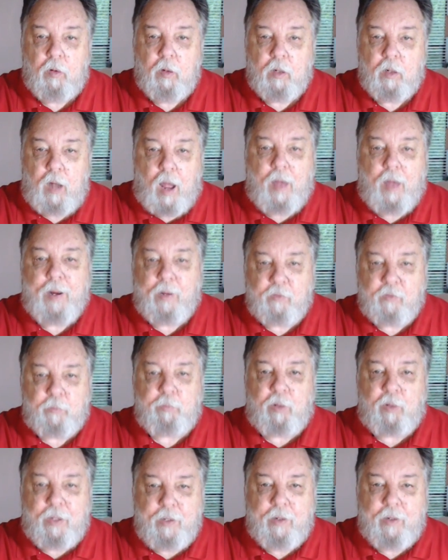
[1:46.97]
God has a
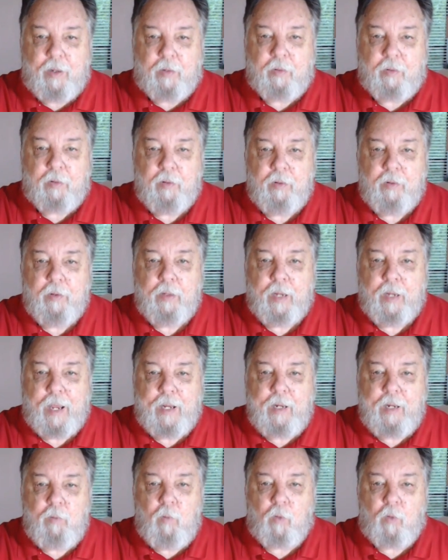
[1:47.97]
plan, and
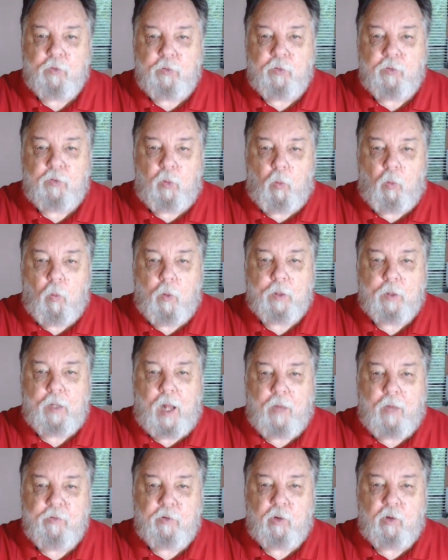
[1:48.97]
He wants us to
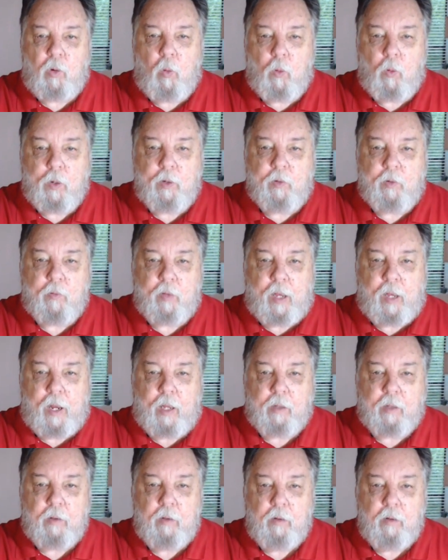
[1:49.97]
organize according to that.